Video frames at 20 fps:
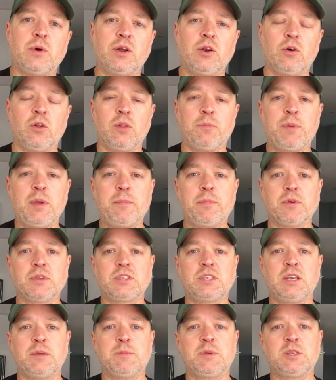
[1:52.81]
I know people
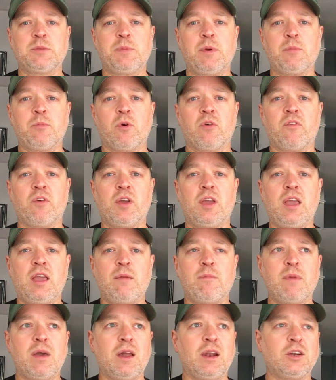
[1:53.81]
see him as a bit more of a
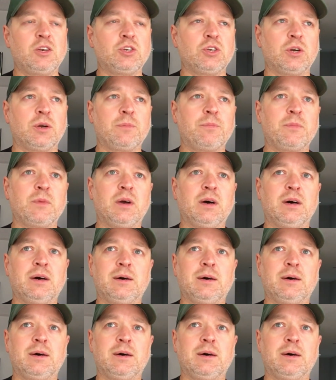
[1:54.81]
game manager.